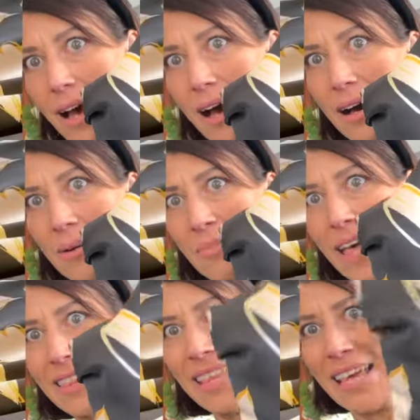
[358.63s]
Um,
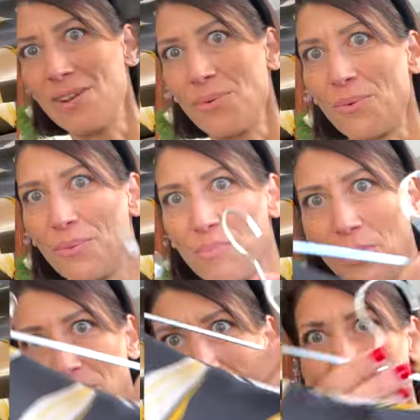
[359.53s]
and then
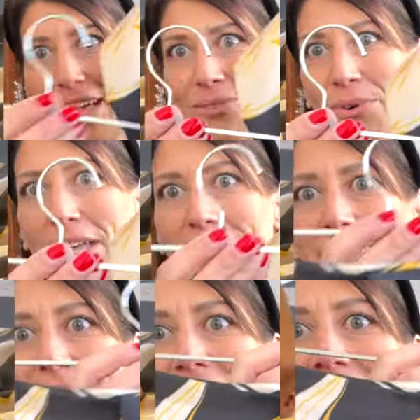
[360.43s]
both with
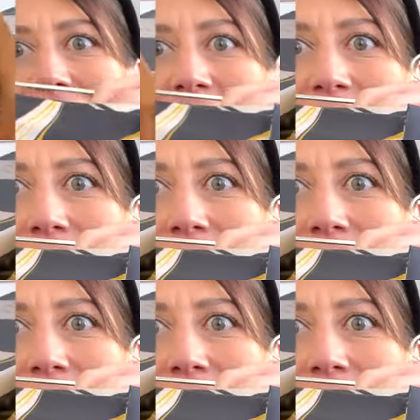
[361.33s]
the